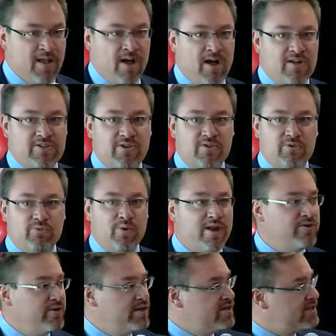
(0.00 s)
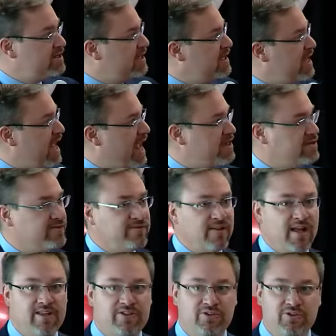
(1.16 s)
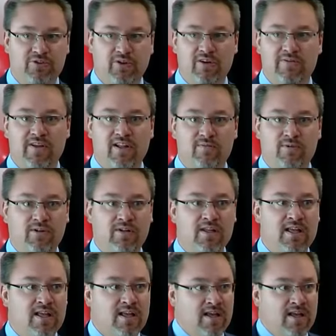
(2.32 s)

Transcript: Also, the renderings and the fly-through are available